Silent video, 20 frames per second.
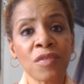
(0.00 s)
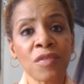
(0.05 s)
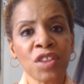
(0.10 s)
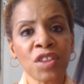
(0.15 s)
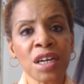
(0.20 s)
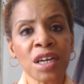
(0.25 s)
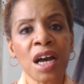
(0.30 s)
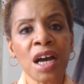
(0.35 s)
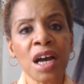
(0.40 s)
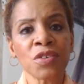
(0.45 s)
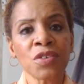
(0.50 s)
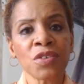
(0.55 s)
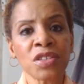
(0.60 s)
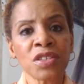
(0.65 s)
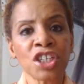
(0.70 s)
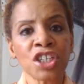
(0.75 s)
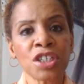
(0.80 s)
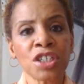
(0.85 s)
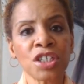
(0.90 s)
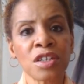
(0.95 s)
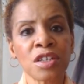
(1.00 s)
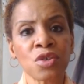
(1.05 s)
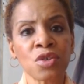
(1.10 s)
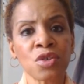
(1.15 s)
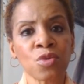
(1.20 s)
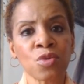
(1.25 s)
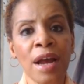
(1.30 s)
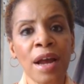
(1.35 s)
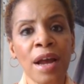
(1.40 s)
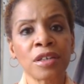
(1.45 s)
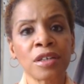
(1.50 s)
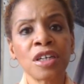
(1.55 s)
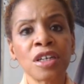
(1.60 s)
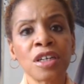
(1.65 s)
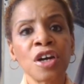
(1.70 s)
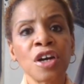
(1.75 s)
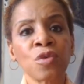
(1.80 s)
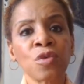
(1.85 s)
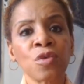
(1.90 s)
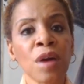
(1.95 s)
And if the conversation is around
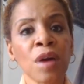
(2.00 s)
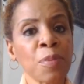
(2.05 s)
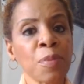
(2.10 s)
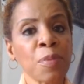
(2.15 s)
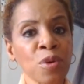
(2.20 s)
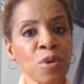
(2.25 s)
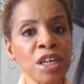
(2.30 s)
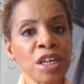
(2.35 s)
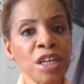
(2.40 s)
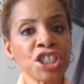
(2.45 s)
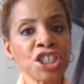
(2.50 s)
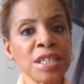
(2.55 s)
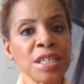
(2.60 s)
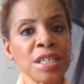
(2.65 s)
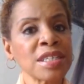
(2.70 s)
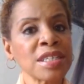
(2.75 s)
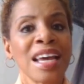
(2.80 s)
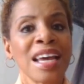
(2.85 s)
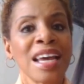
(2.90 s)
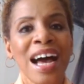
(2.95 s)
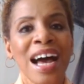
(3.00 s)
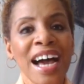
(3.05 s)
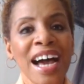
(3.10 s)
reparations,